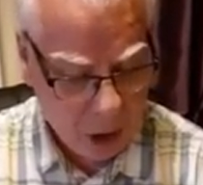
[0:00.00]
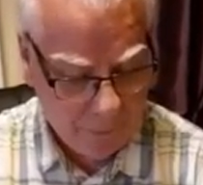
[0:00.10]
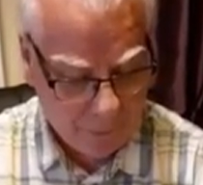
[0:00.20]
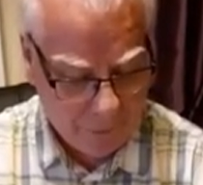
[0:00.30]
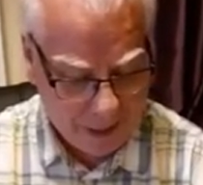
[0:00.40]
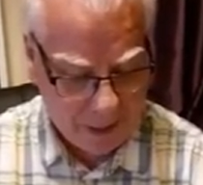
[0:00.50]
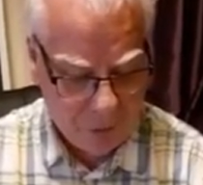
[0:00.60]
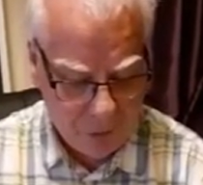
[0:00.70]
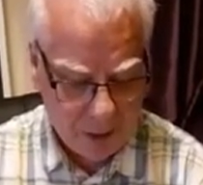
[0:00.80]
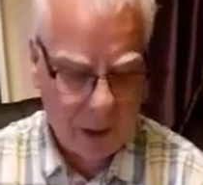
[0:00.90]
of a very
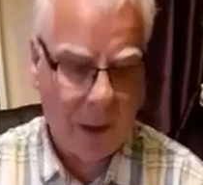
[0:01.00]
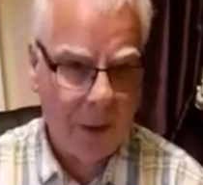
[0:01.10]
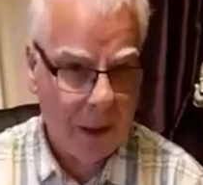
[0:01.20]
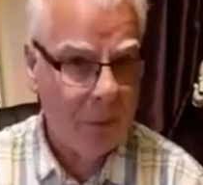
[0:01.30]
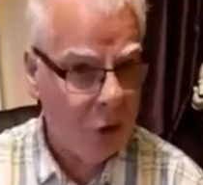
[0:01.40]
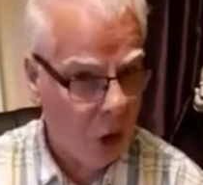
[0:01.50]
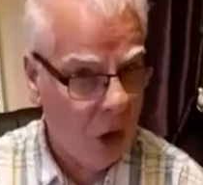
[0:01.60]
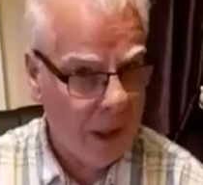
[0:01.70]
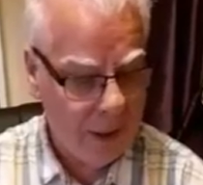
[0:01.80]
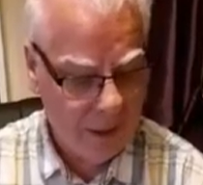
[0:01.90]
real and deep
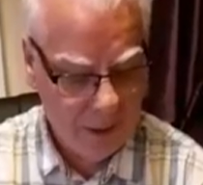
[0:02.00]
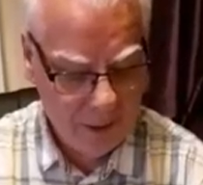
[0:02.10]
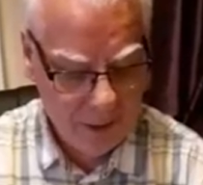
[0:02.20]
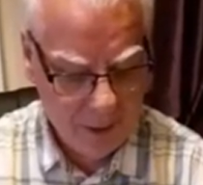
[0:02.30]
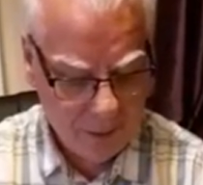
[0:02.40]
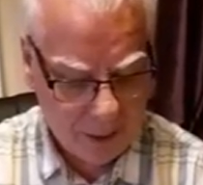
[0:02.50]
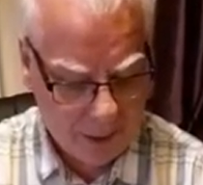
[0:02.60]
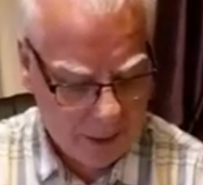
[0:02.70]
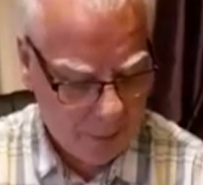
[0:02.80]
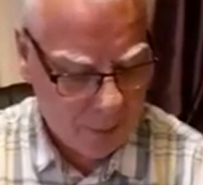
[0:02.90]
joy that
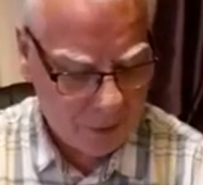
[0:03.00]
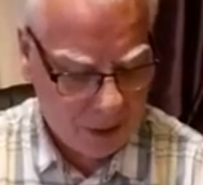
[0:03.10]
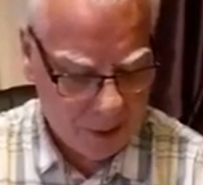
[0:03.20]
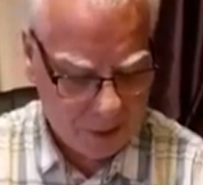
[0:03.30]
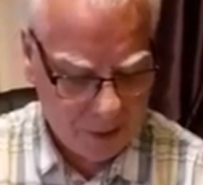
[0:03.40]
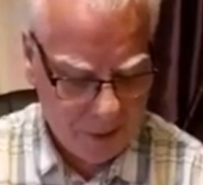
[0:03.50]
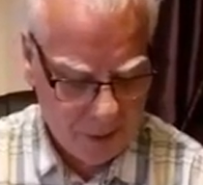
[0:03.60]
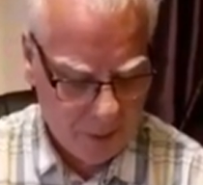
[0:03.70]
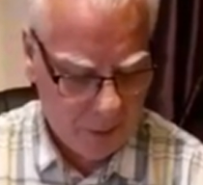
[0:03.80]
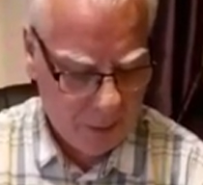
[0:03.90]
enables us to
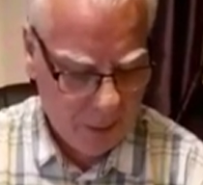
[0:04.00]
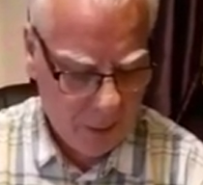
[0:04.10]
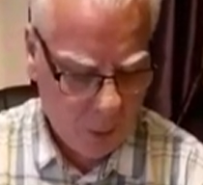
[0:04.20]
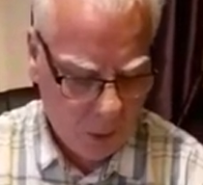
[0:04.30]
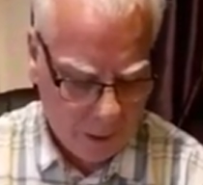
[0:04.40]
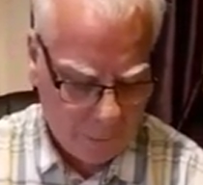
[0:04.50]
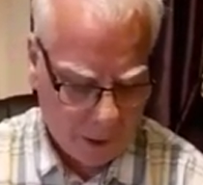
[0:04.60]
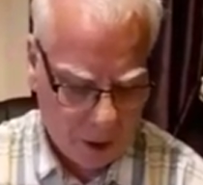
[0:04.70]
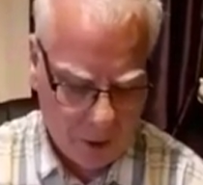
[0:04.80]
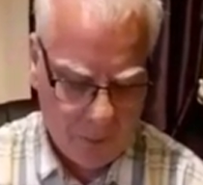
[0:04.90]
deal with
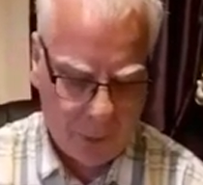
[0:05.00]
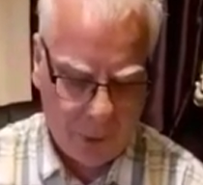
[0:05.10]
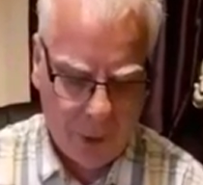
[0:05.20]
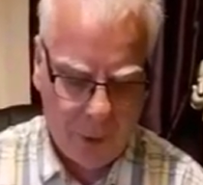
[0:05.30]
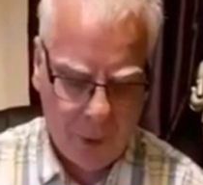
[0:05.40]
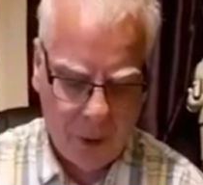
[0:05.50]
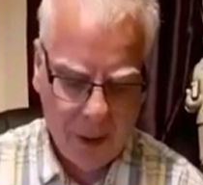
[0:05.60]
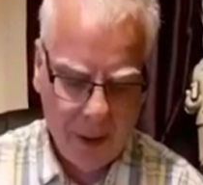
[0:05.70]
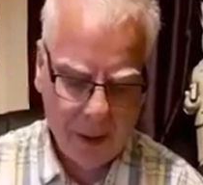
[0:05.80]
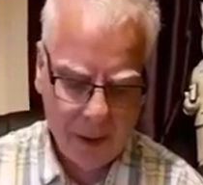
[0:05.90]
and come through
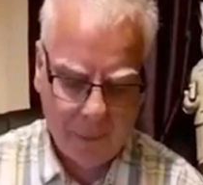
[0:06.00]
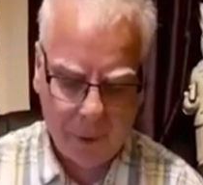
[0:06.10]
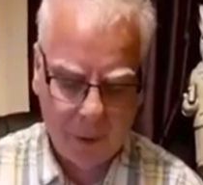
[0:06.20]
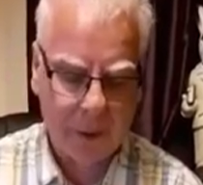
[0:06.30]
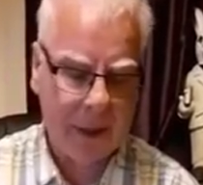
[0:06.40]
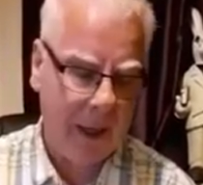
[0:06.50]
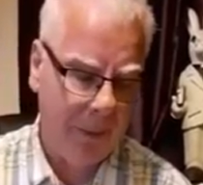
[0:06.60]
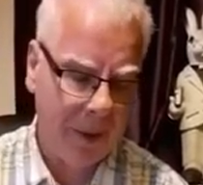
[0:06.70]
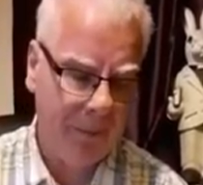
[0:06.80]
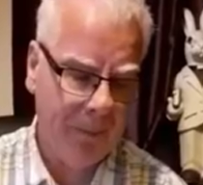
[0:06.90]
difficult
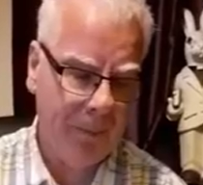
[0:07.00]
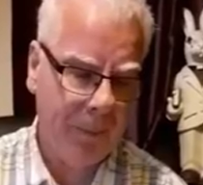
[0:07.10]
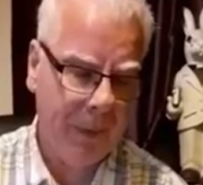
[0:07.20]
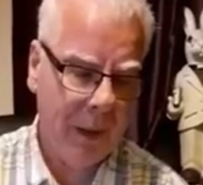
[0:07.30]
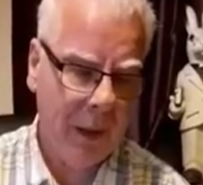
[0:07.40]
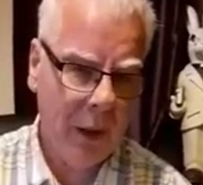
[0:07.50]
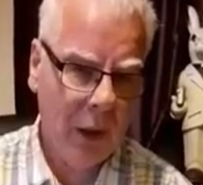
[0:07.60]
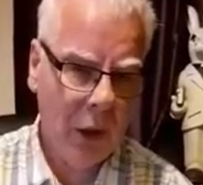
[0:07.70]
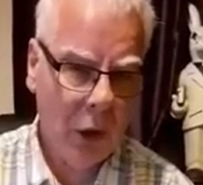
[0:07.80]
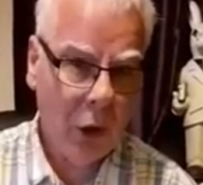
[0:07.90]
times.
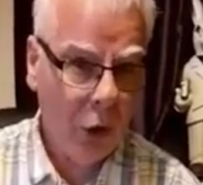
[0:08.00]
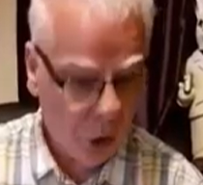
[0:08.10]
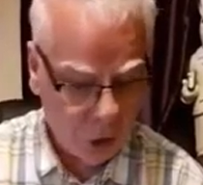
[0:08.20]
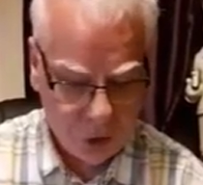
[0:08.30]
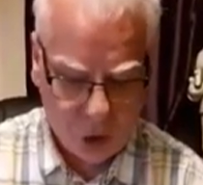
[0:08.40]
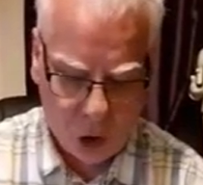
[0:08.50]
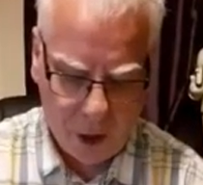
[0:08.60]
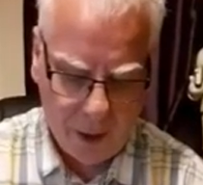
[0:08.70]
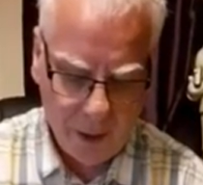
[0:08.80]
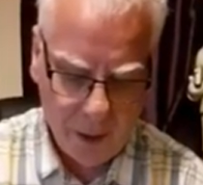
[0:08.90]
Your
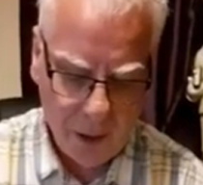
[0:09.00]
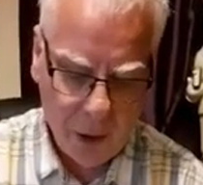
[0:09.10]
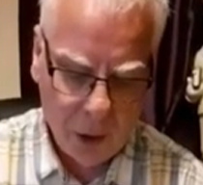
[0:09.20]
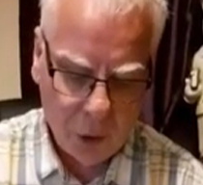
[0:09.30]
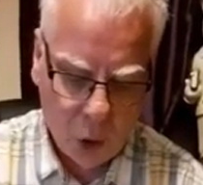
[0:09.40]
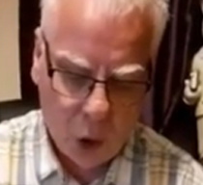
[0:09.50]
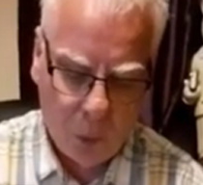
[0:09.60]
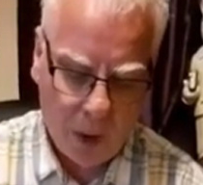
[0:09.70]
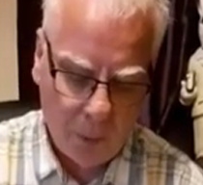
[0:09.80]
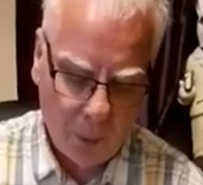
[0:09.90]
joy no
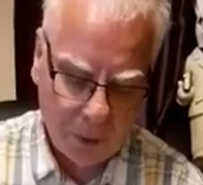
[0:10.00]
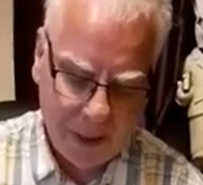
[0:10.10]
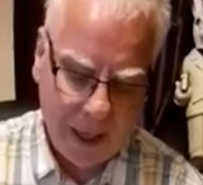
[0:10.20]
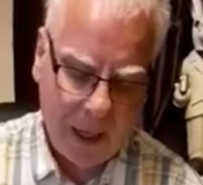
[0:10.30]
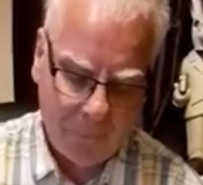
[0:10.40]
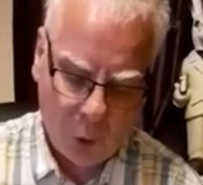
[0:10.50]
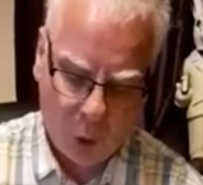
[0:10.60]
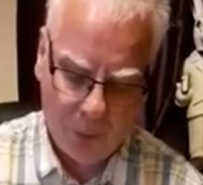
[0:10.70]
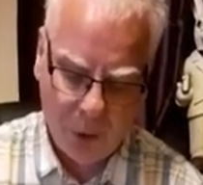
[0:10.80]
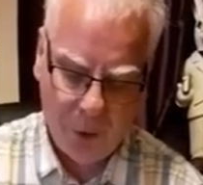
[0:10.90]
one will take
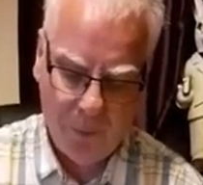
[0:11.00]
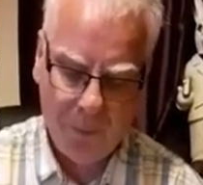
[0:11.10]
from you.